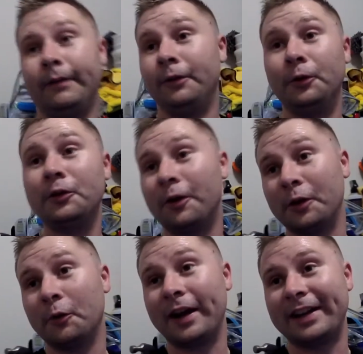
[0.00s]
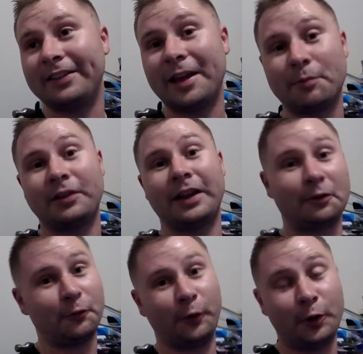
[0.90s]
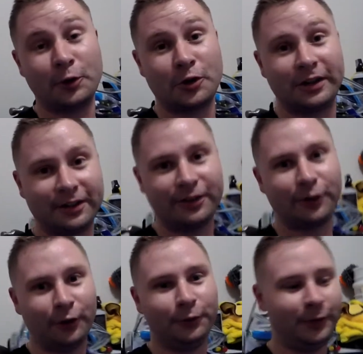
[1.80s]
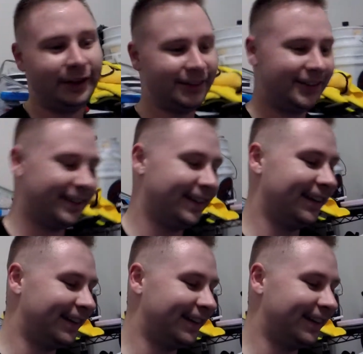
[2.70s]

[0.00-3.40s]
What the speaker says: There's no other way to say it besides virgin surface.